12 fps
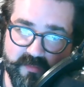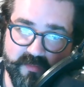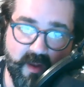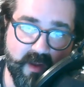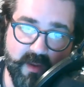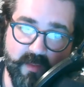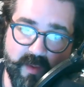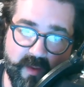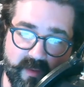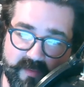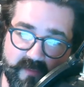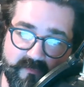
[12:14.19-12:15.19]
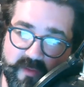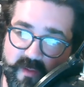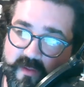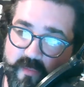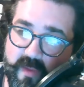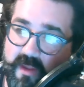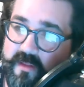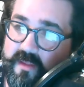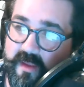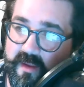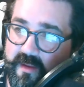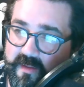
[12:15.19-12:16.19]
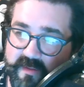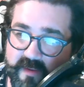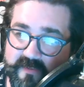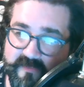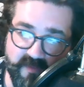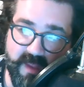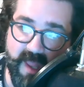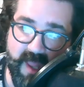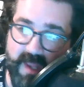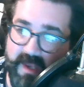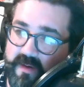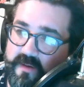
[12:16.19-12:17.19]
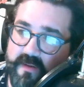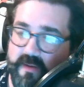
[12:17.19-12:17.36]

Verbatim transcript: talking about like they've just made like Citizen Kane